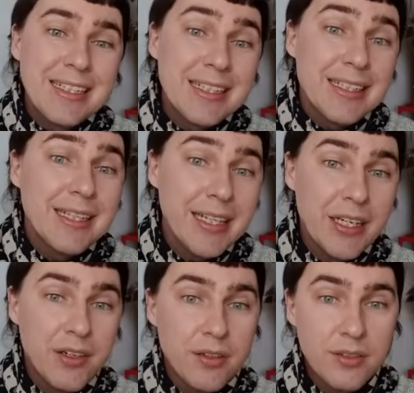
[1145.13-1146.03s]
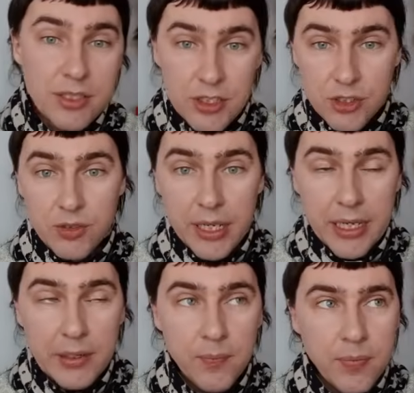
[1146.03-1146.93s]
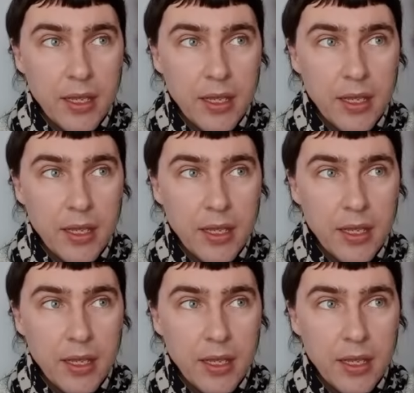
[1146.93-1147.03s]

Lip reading: clear the screen.